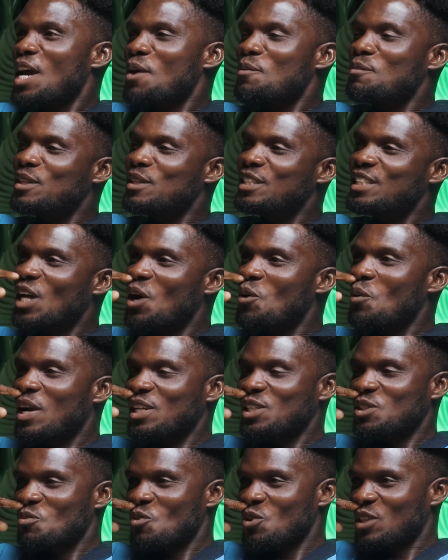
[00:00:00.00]
time we share
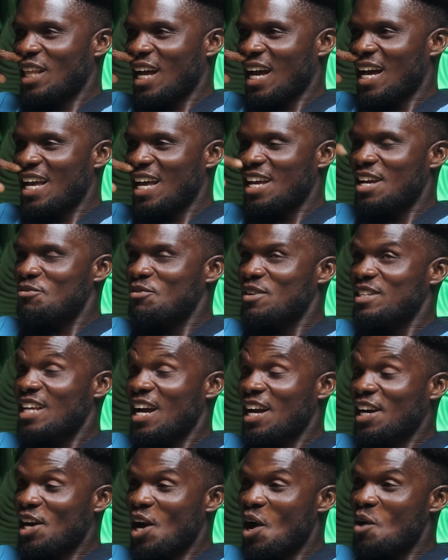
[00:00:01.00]
watch motor first
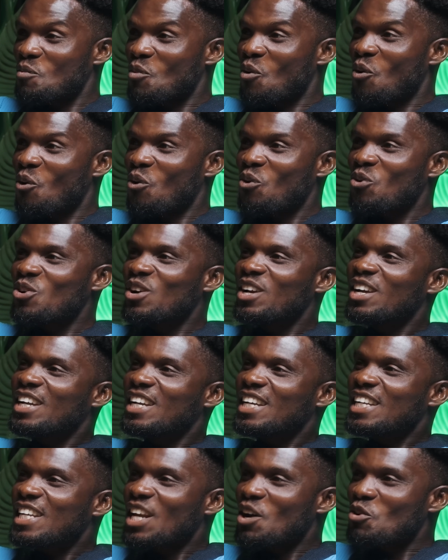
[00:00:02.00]
a cramo
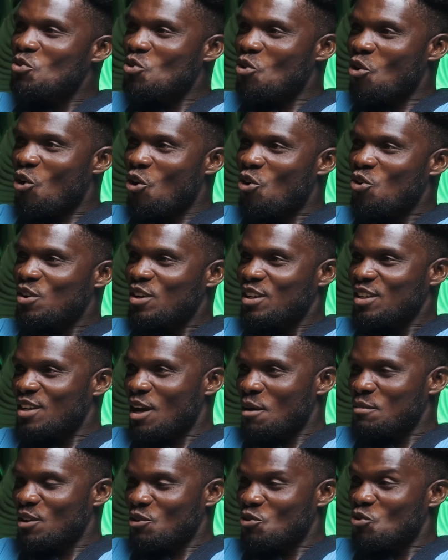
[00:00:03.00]
now we call
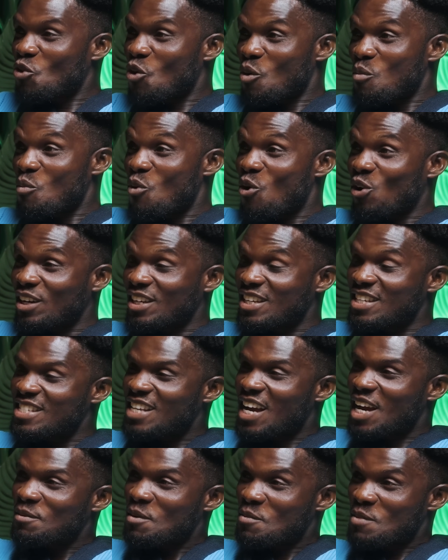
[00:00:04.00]
and then we come morning
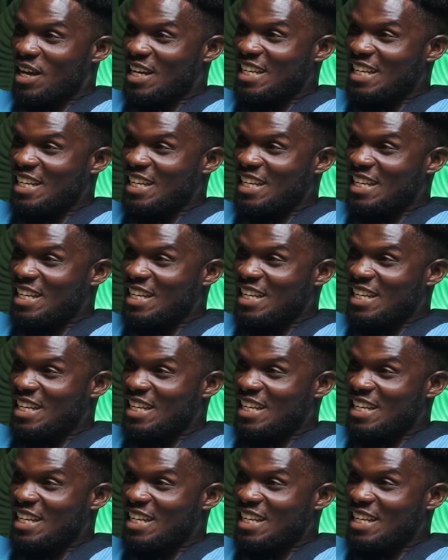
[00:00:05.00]
inside we